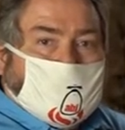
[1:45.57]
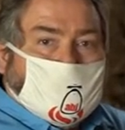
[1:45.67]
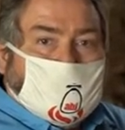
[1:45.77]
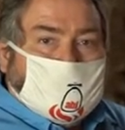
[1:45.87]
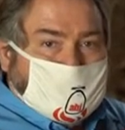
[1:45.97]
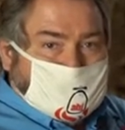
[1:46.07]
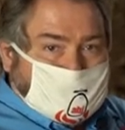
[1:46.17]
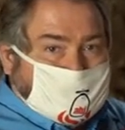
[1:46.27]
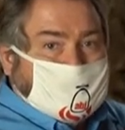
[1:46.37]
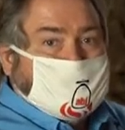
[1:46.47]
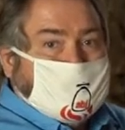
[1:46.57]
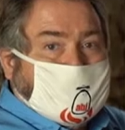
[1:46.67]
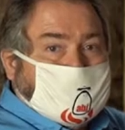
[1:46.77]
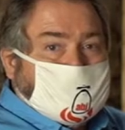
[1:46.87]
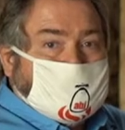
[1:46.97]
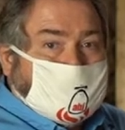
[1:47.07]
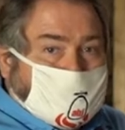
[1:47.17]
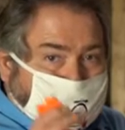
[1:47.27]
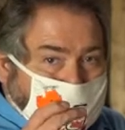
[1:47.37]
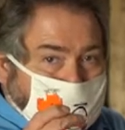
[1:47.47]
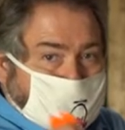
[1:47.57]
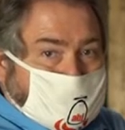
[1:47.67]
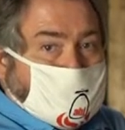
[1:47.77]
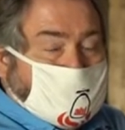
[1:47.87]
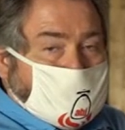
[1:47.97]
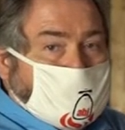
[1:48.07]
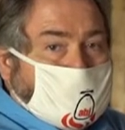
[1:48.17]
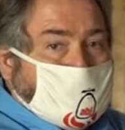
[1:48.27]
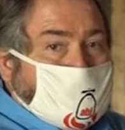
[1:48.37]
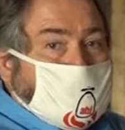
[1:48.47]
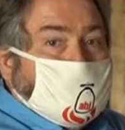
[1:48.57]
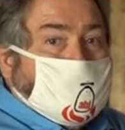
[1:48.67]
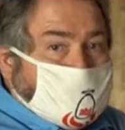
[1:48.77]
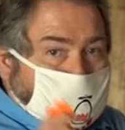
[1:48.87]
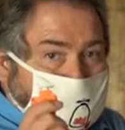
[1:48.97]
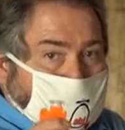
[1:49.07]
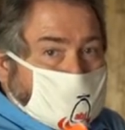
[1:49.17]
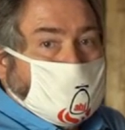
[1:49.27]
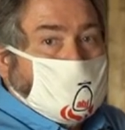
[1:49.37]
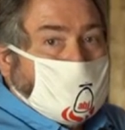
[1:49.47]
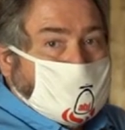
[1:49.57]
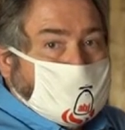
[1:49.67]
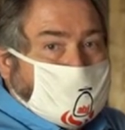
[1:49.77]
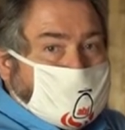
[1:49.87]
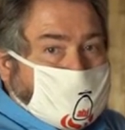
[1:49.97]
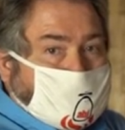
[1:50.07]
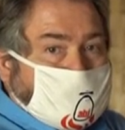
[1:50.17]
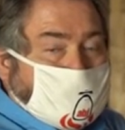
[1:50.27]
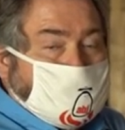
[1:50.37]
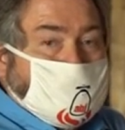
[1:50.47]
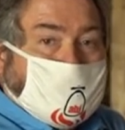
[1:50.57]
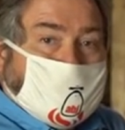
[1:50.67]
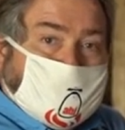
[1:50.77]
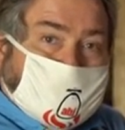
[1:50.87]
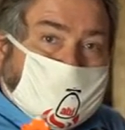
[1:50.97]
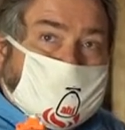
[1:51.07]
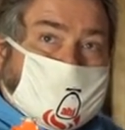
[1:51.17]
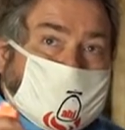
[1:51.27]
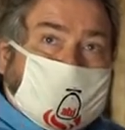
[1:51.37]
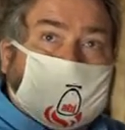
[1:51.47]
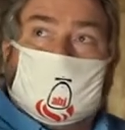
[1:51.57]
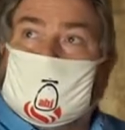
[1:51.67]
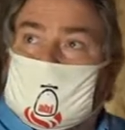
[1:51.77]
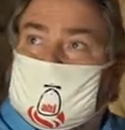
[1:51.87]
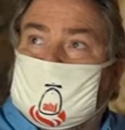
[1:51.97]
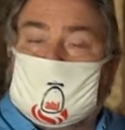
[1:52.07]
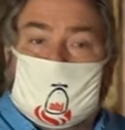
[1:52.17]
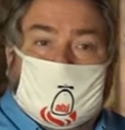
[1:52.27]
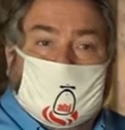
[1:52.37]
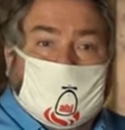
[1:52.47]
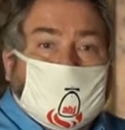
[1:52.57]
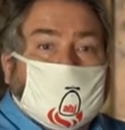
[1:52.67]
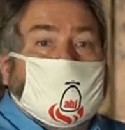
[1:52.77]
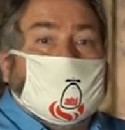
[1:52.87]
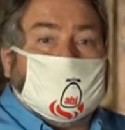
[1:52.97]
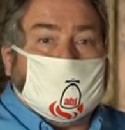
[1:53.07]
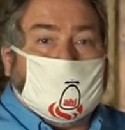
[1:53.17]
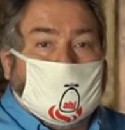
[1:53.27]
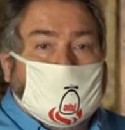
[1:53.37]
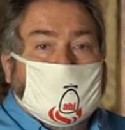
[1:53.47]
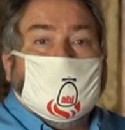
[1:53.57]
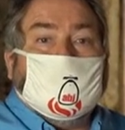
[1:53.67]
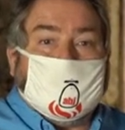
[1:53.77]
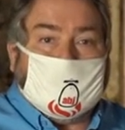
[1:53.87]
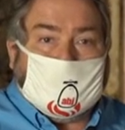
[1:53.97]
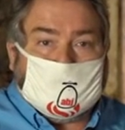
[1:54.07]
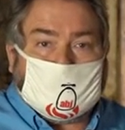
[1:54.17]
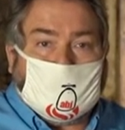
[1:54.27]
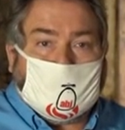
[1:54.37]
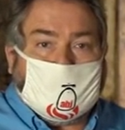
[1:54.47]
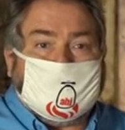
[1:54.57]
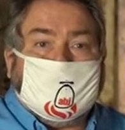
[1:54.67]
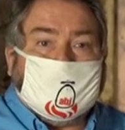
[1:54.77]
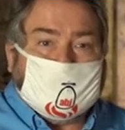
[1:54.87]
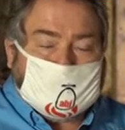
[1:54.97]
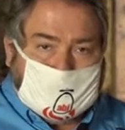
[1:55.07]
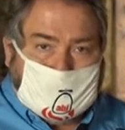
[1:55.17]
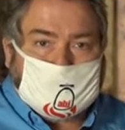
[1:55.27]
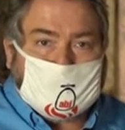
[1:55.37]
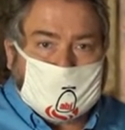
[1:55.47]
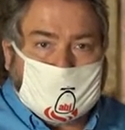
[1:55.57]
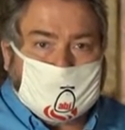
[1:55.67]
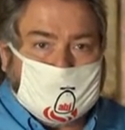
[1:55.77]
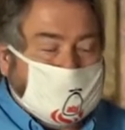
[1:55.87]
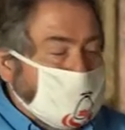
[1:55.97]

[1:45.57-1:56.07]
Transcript: know within 60 seconds that a fire has occurred, but there's also water discharging, and then the tenants throughout the facility will also know when the alarms go off, it's time to leave.